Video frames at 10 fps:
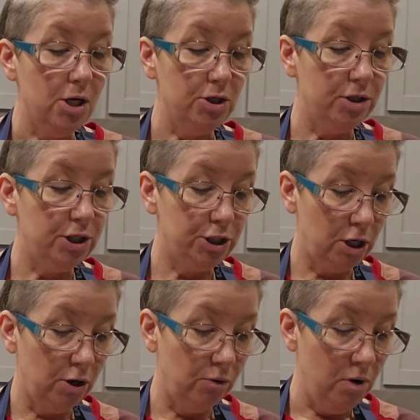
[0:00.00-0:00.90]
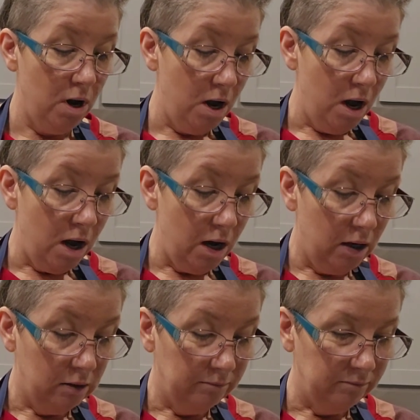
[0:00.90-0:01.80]
to the dough
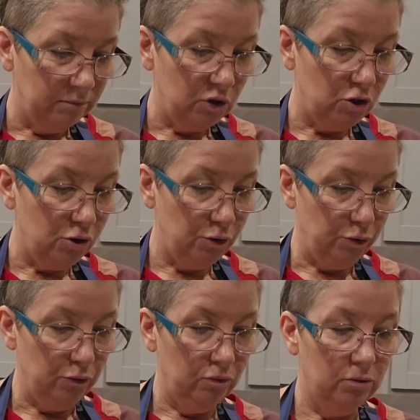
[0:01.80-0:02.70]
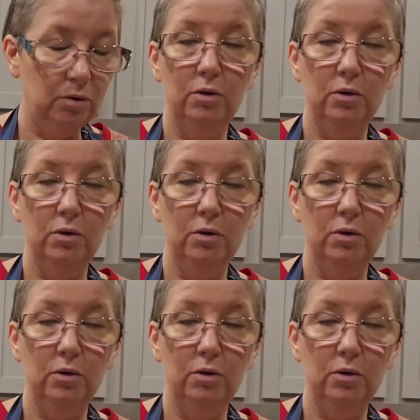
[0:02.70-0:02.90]
to